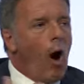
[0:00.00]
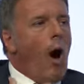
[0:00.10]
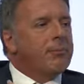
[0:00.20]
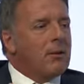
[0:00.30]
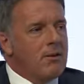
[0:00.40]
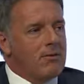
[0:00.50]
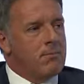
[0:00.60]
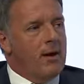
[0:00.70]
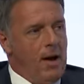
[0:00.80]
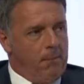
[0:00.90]

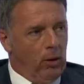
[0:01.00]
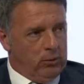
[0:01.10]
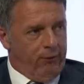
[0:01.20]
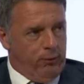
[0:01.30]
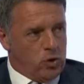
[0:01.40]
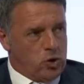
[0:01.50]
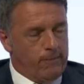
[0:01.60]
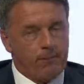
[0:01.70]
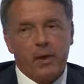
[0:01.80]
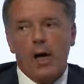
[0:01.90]
optimism about the future.
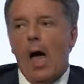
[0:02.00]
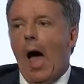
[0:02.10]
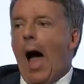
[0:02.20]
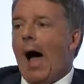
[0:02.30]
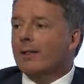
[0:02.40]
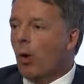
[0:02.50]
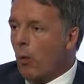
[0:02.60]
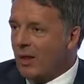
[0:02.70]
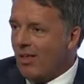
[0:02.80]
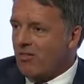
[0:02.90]
And
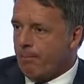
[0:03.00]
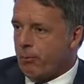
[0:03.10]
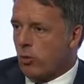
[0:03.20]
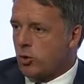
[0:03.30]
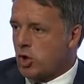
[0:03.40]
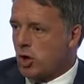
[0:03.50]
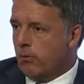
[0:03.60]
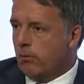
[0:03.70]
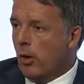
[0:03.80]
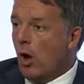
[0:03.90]
with this approach,
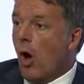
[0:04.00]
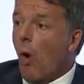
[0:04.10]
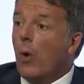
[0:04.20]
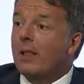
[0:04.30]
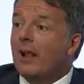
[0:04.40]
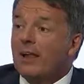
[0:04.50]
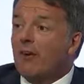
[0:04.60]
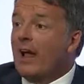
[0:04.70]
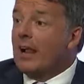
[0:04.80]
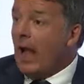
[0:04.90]
we
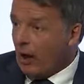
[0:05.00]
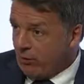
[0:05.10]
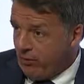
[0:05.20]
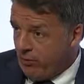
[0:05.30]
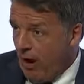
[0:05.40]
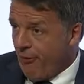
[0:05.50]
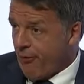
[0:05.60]
deliver a lot of